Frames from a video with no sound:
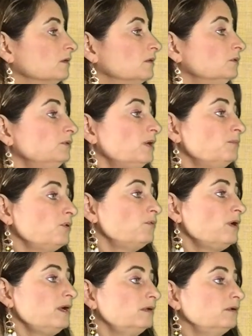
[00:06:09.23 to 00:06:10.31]
Clue number
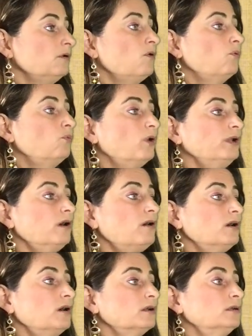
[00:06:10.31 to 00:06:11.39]
1, what
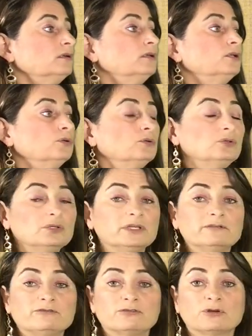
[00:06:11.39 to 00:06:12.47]
are you
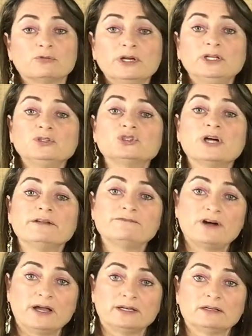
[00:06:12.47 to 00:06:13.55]
looking for? What are you trying to
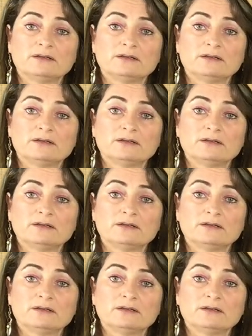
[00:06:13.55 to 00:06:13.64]
find?